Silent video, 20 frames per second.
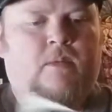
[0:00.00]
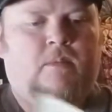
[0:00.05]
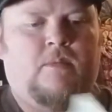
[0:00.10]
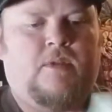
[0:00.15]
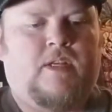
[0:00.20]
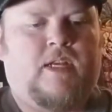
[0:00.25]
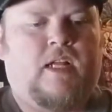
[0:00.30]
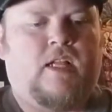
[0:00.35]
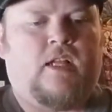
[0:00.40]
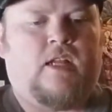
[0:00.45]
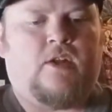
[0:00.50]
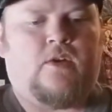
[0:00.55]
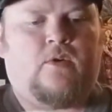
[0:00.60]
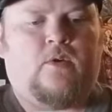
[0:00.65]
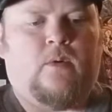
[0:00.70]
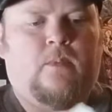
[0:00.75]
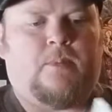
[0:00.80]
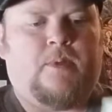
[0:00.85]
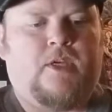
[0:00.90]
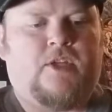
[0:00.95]
They got a lot of
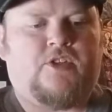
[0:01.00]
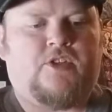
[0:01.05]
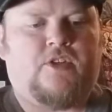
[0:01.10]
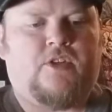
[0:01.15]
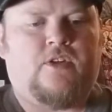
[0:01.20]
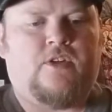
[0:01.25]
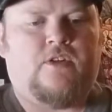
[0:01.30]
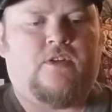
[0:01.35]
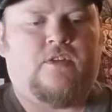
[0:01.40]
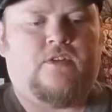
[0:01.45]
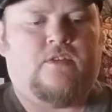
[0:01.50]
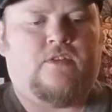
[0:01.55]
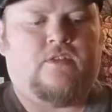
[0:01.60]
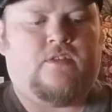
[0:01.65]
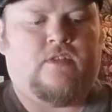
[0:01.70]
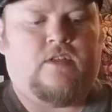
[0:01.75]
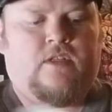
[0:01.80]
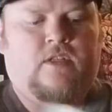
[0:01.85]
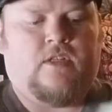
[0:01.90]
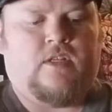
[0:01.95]
cool pictures
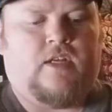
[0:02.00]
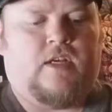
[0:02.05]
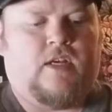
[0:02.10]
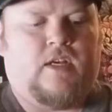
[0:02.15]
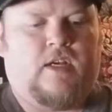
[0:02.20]
and